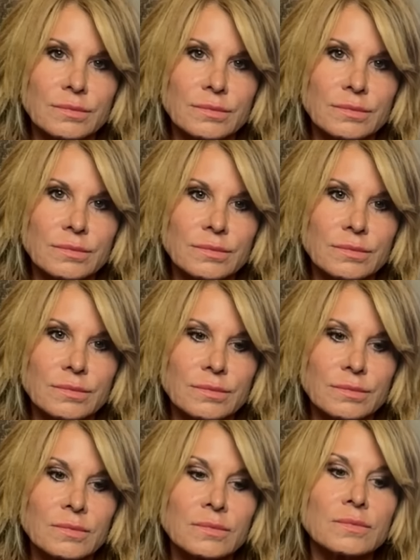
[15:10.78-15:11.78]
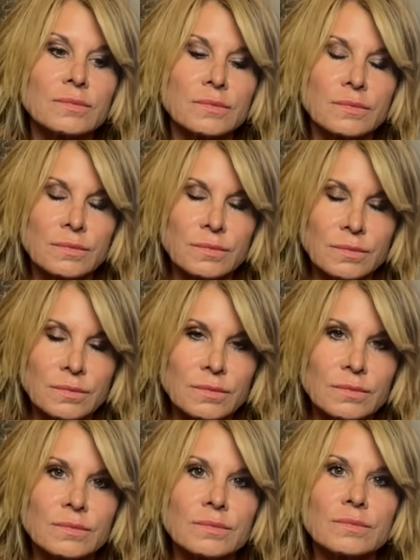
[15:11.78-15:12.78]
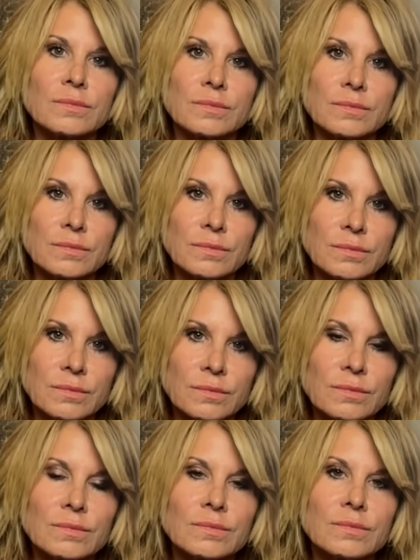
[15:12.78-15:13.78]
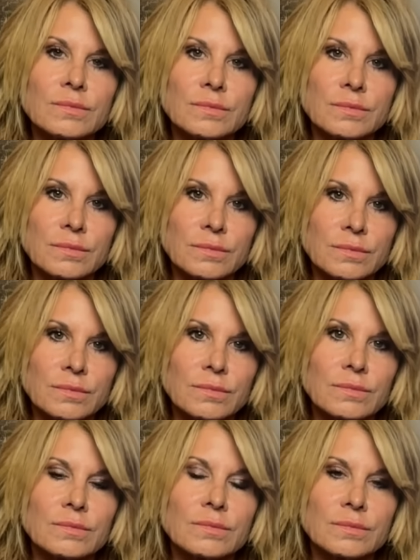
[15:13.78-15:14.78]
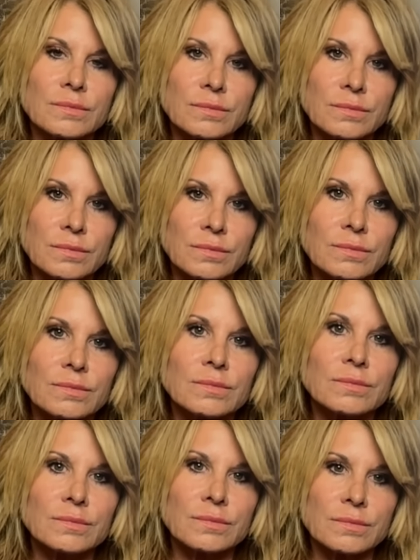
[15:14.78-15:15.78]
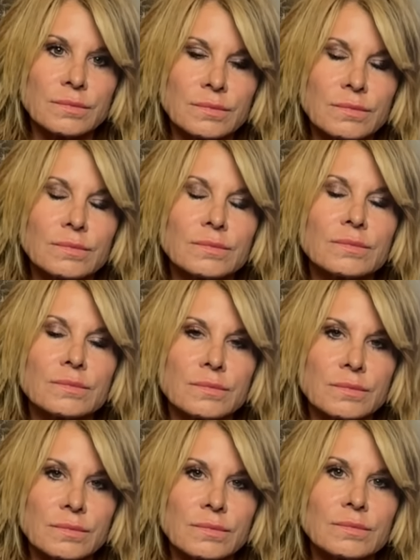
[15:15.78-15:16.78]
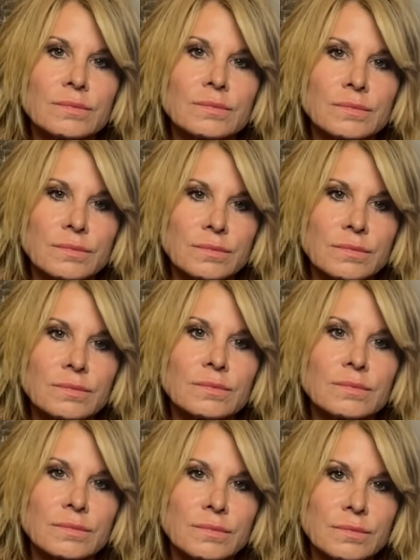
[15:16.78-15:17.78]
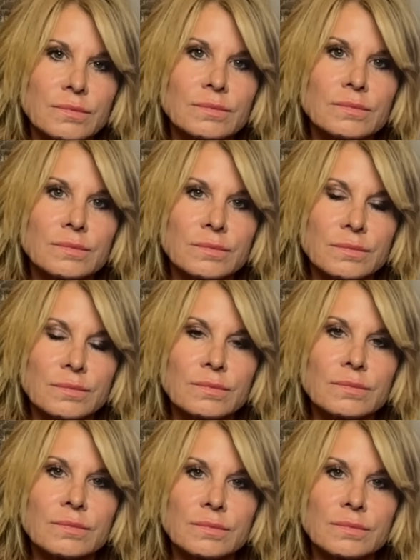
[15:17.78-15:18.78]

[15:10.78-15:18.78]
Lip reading: (not speaking)